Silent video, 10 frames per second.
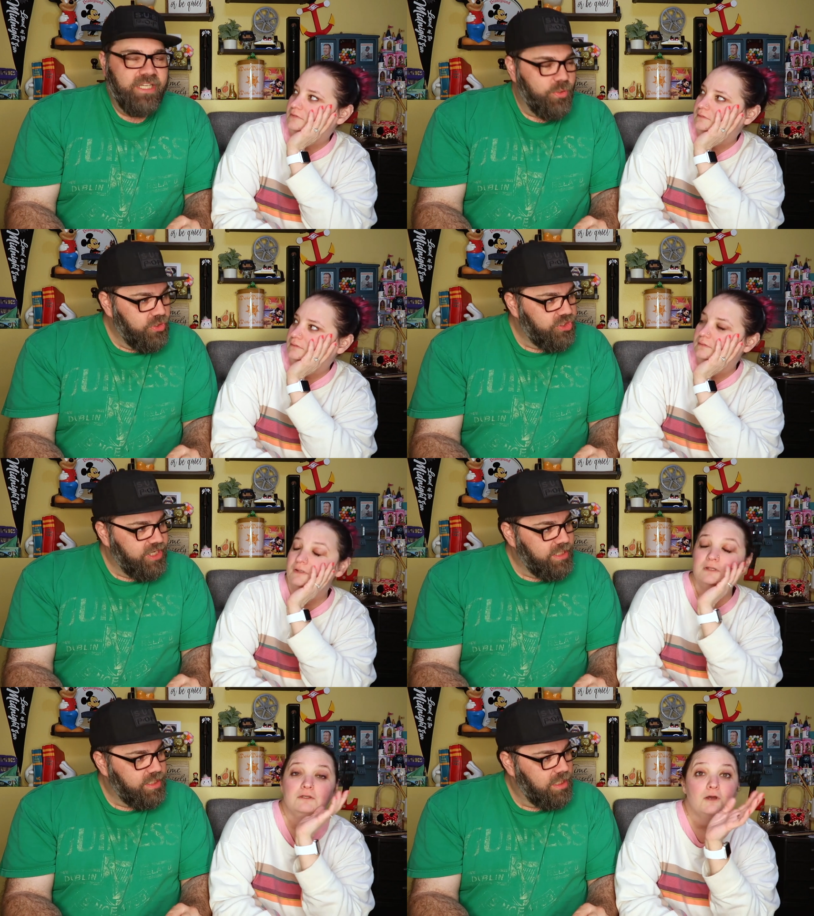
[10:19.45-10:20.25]
Speaker 1: did you just
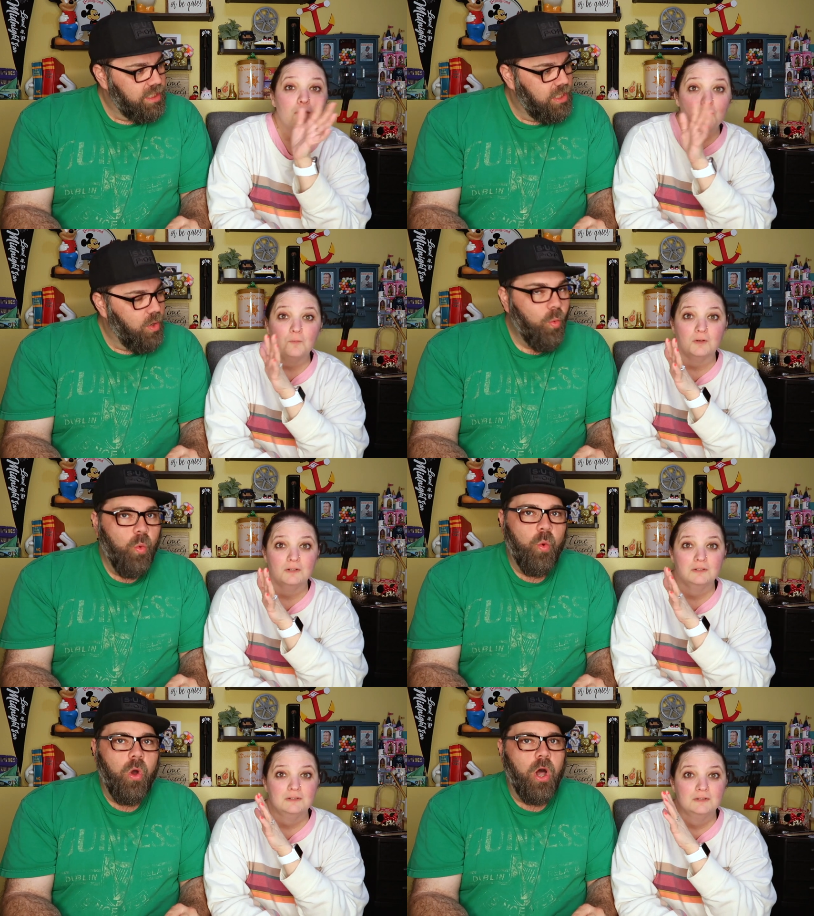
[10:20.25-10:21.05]
cheat? No.
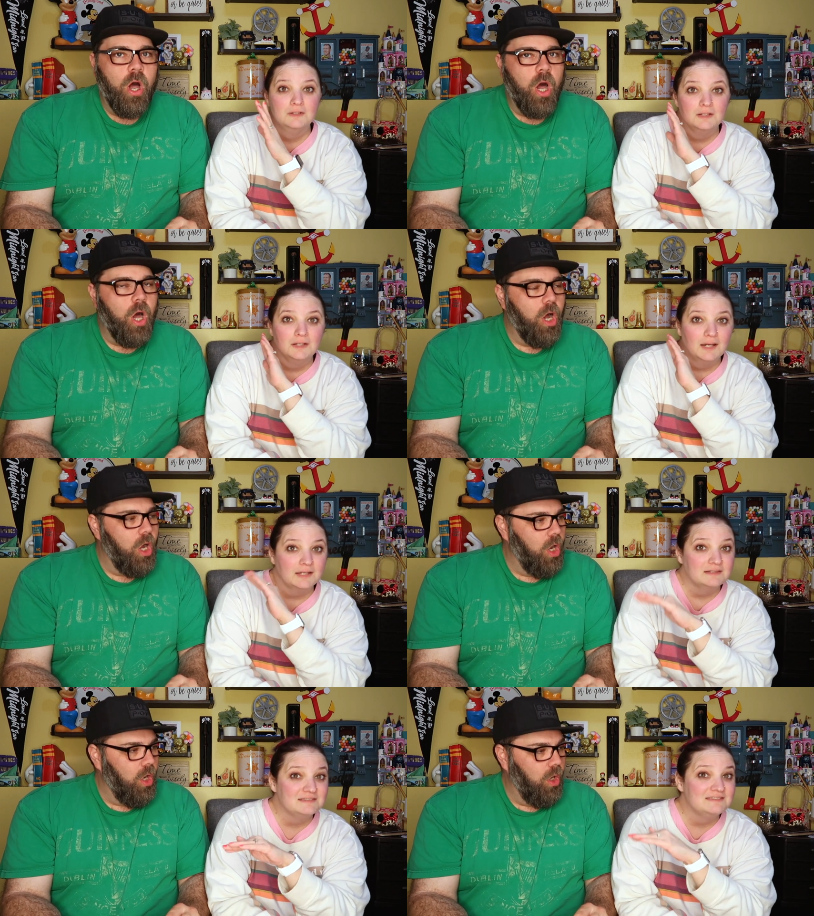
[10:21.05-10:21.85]

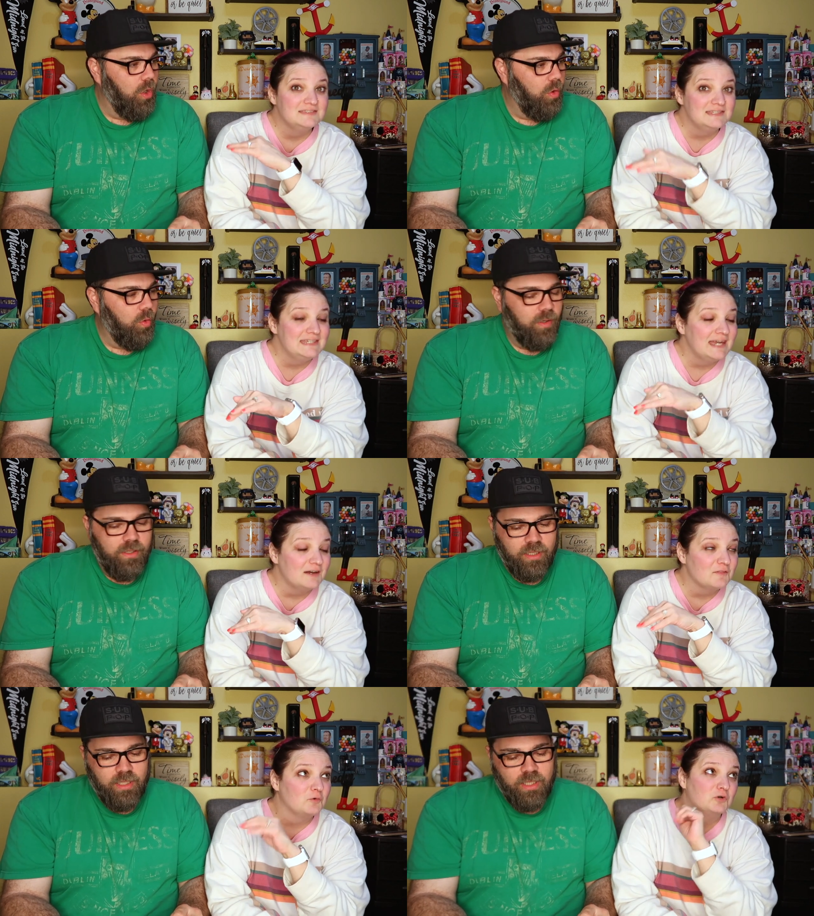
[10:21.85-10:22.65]
Whoa.
Speaker 2: see
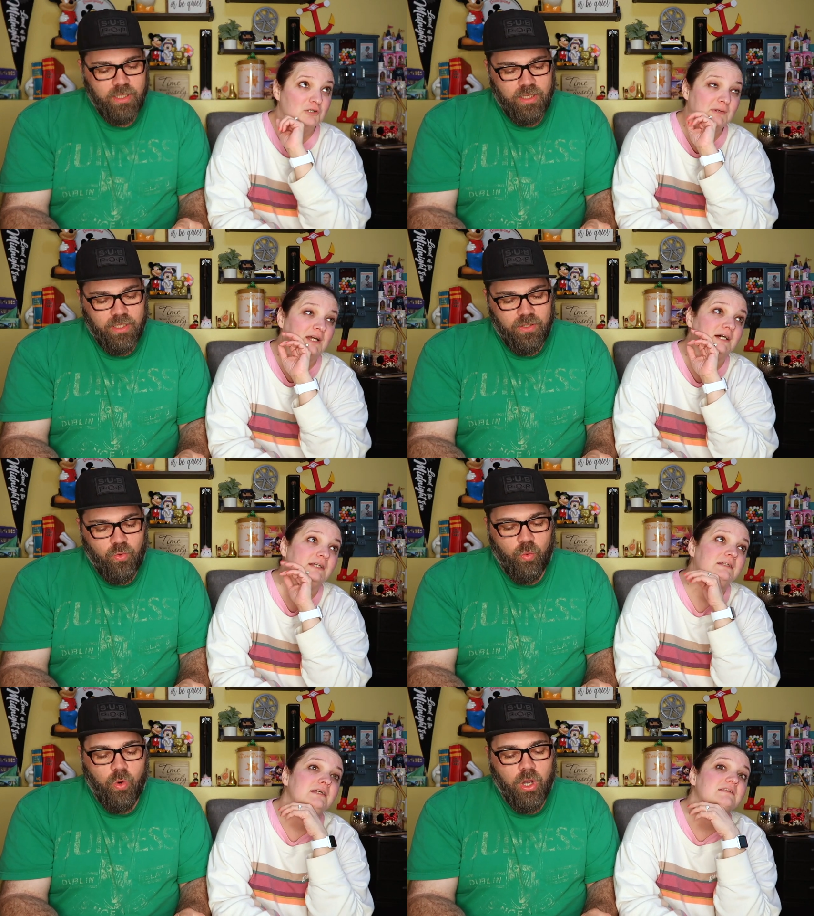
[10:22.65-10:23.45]
out of the corner of my
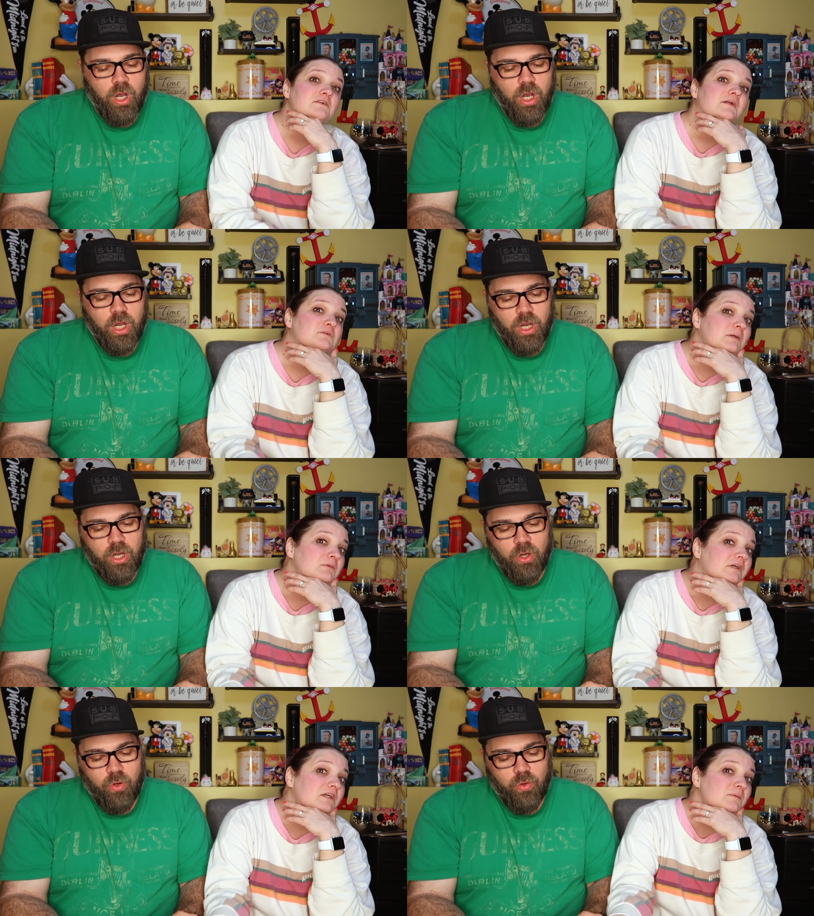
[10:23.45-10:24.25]
eye.
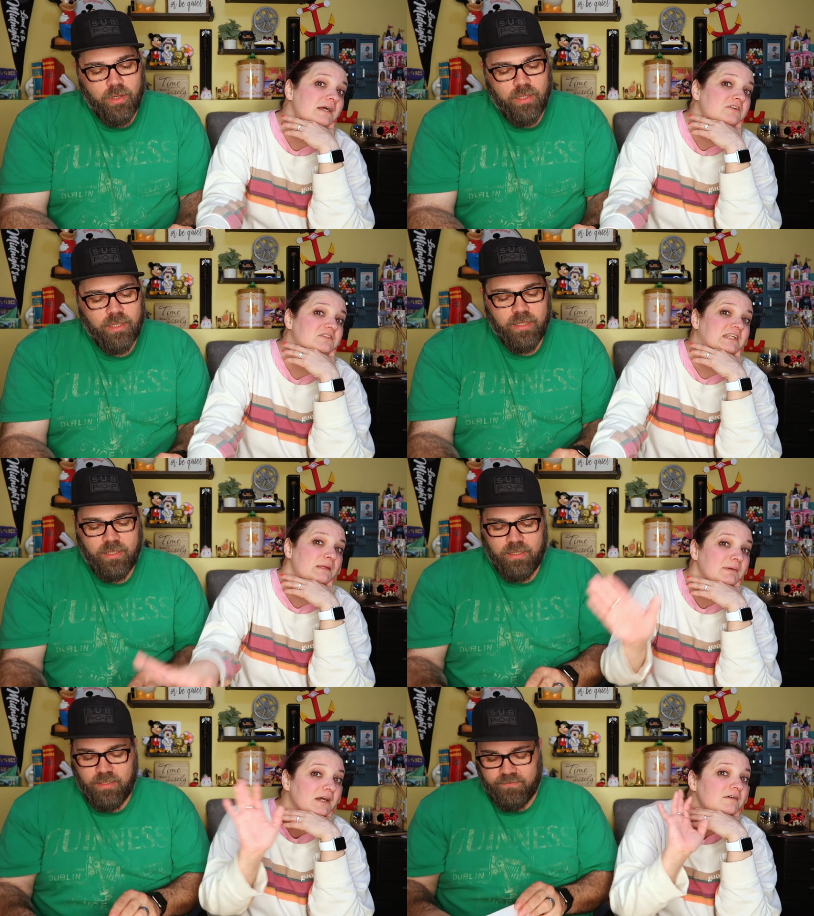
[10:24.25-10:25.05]
Whoa. So I'm away, just keep
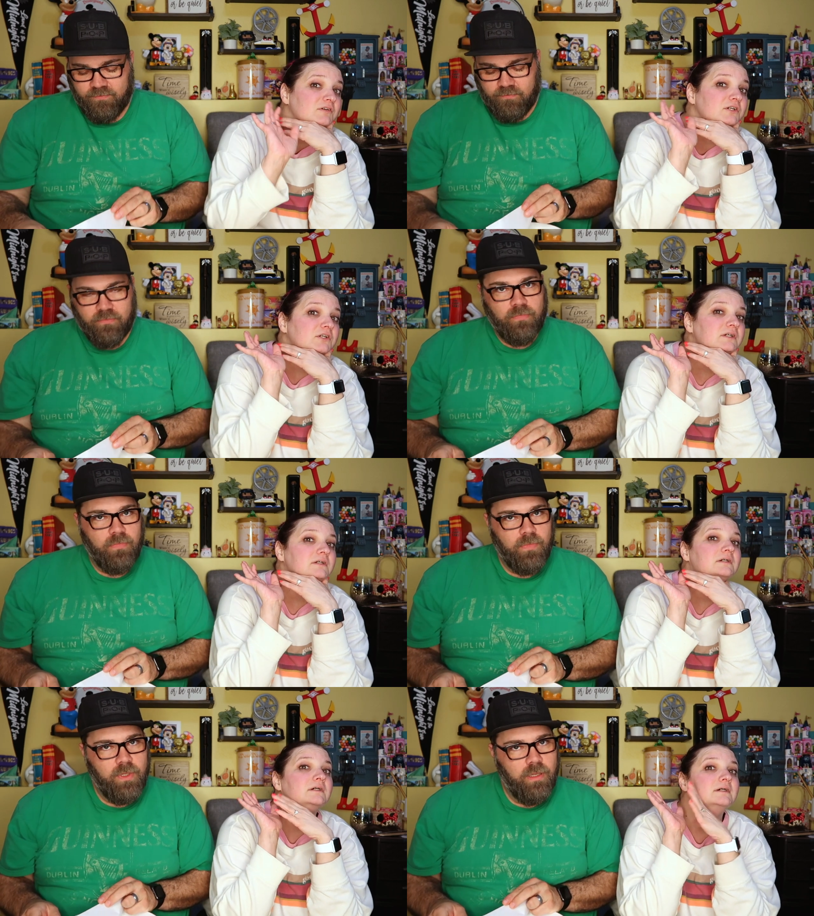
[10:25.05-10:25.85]
it covered
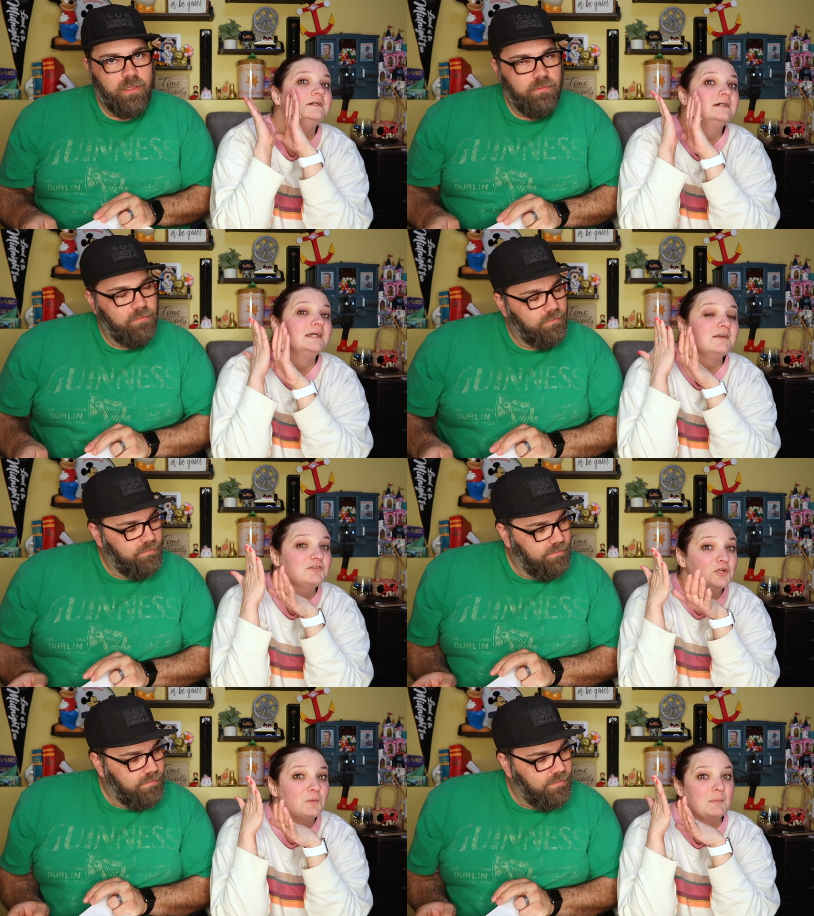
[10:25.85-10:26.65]

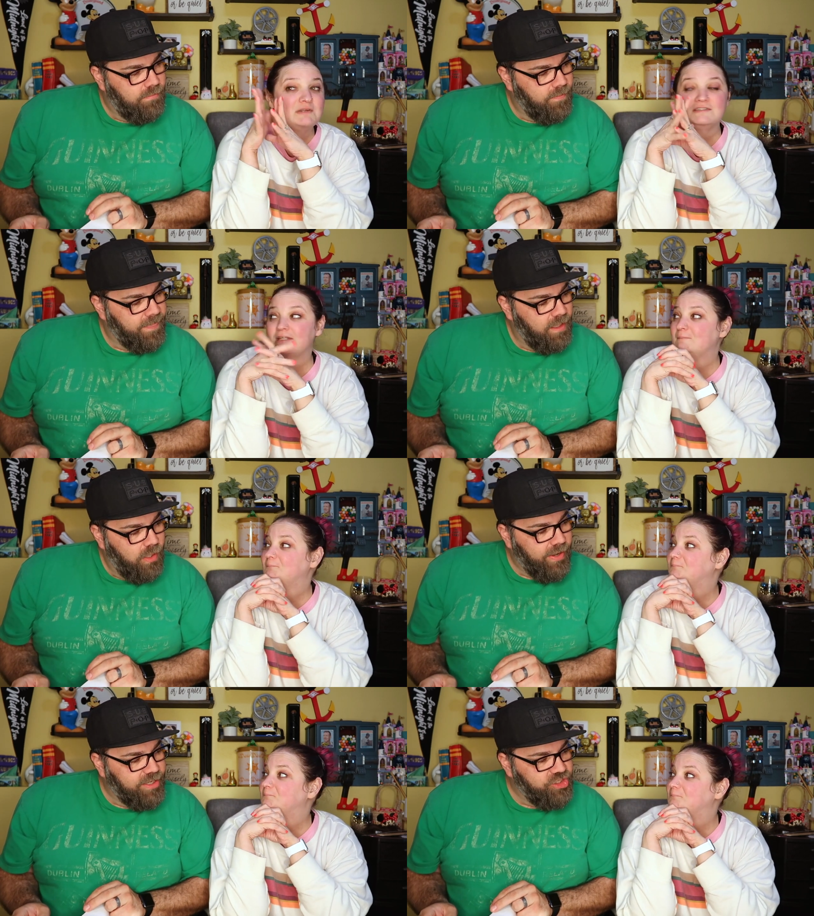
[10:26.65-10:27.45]
if you don't want me to see.
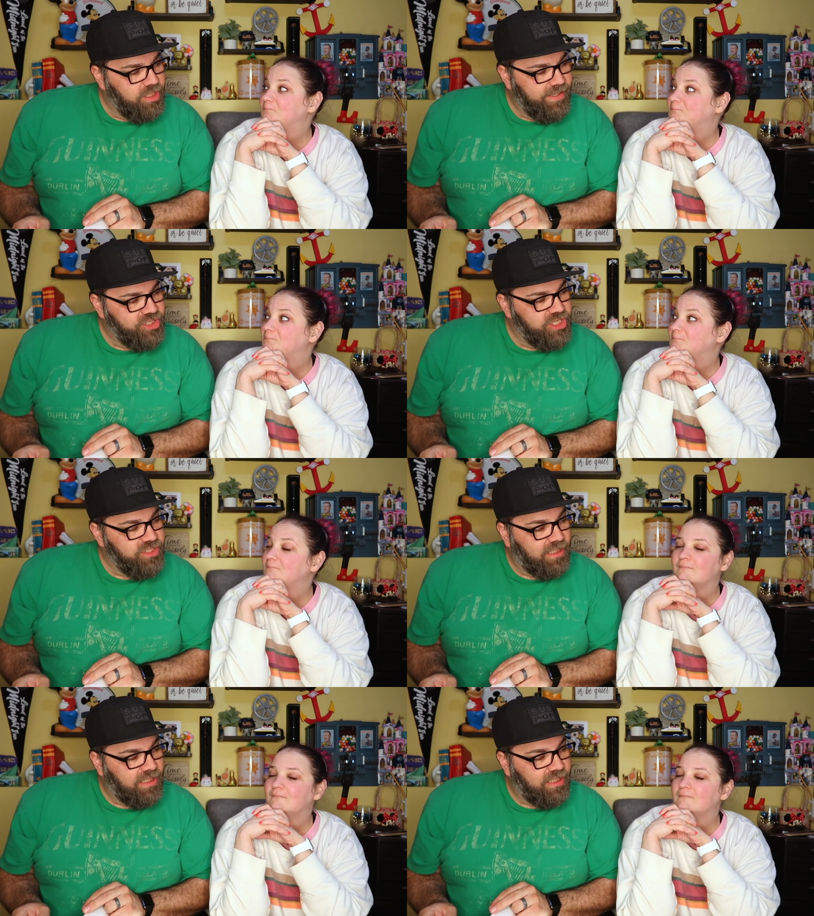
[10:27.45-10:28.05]
Speaker 1: Okay, make cheats